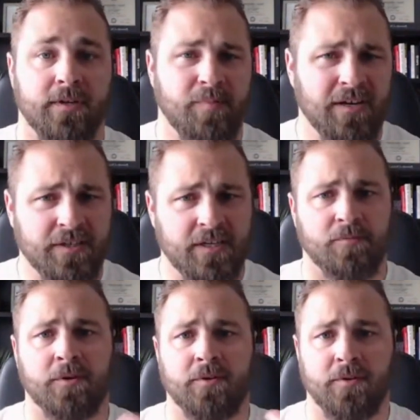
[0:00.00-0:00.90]
especially in the
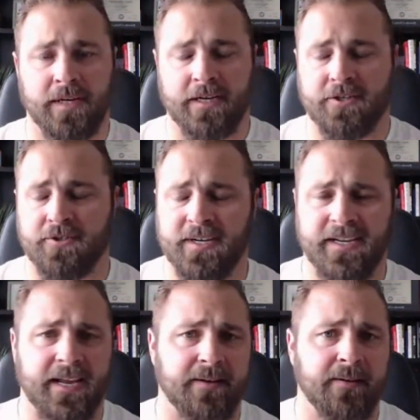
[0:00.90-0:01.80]
recruiting industry?
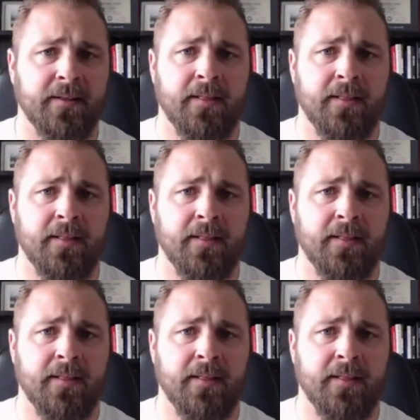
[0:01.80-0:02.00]
Again,